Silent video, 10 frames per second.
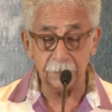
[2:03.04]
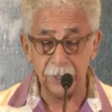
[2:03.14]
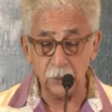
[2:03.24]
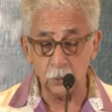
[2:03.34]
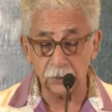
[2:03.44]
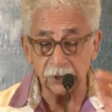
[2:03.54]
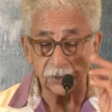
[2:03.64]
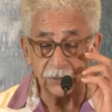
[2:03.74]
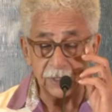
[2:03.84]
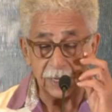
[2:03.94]
the menu on the
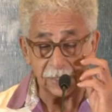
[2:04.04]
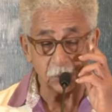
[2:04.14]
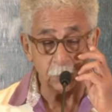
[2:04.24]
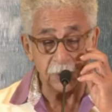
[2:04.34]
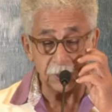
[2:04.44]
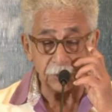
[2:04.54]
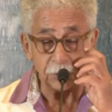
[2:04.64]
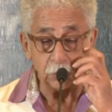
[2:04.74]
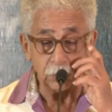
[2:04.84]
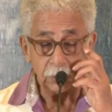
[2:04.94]
screen has to be in
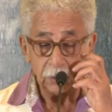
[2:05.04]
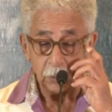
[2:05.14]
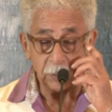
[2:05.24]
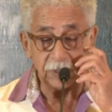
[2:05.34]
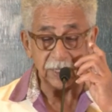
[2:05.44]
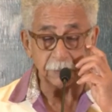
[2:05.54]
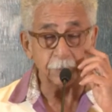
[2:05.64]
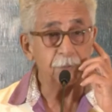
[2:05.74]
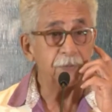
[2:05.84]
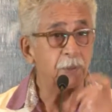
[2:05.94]
tune with the
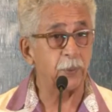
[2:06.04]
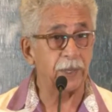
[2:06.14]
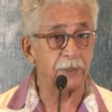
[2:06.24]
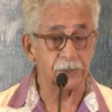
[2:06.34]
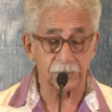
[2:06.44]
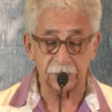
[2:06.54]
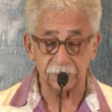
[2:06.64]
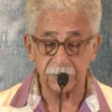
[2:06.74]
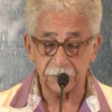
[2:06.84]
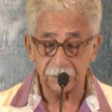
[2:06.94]
atmosphere where it is
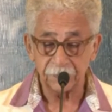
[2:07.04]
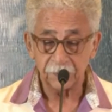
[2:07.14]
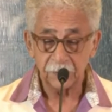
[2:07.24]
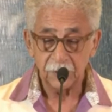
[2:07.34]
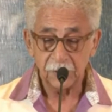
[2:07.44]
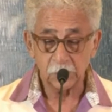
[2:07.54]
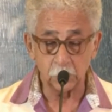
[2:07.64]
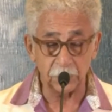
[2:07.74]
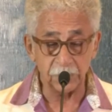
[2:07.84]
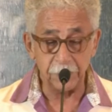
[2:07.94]
served. So
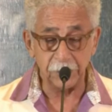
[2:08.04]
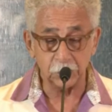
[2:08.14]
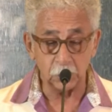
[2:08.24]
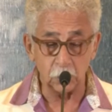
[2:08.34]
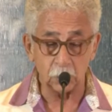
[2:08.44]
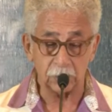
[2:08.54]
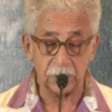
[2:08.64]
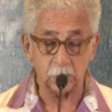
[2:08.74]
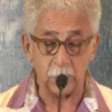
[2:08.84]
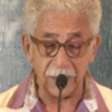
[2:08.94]
what is being shown
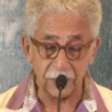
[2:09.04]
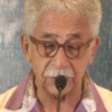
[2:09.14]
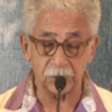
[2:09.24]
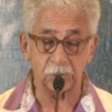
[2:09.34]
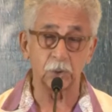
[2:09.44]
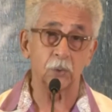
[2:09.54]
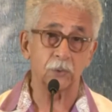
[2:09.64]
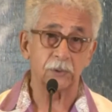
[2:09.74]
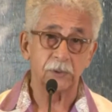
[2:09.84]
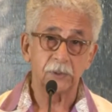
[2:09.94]
and where it is
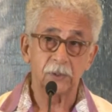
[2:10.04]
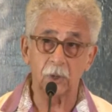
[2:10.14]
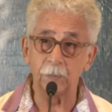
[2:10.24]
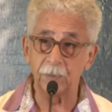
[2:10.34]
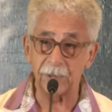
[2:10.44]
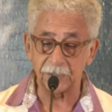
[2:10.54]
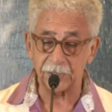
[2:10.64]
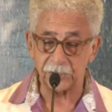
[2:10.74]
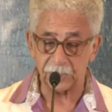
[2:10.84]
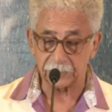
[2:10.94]
shown complement
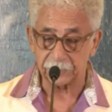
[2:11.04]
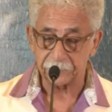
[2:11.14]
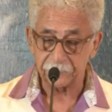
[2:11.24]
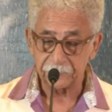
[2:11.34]
each other.